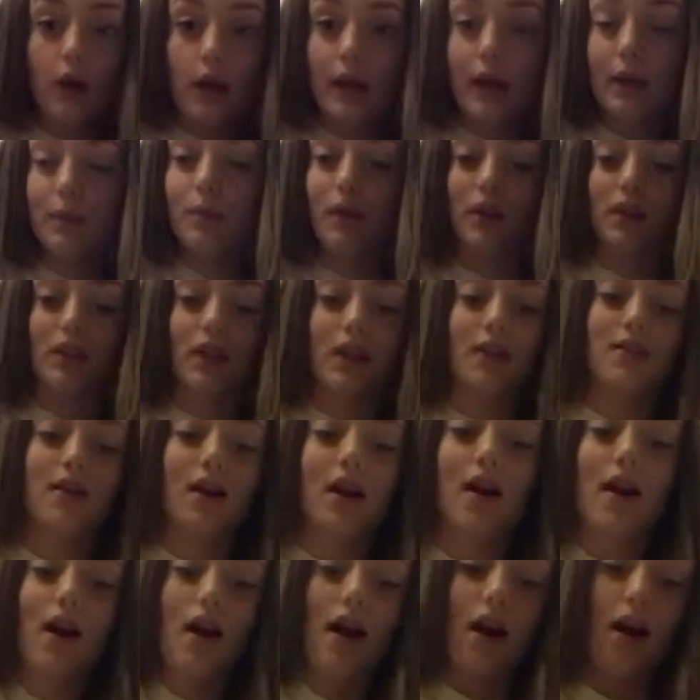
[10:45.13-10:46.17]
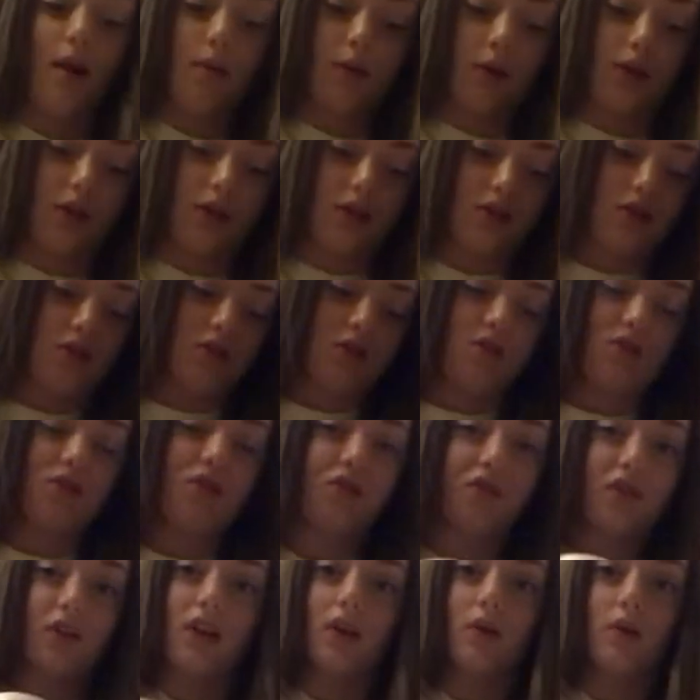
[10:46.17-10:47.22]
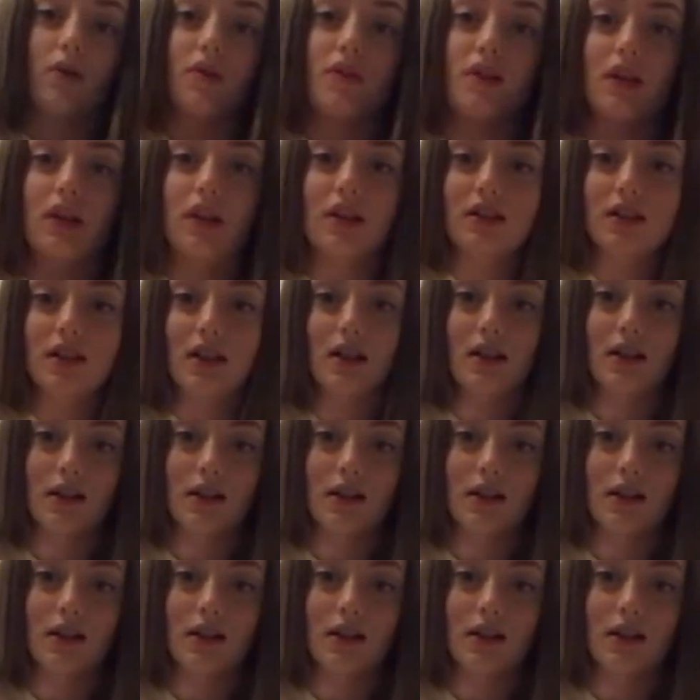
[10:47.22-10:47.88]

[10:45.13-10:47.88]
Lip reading: in my desk, I'm gonna just fill it with these,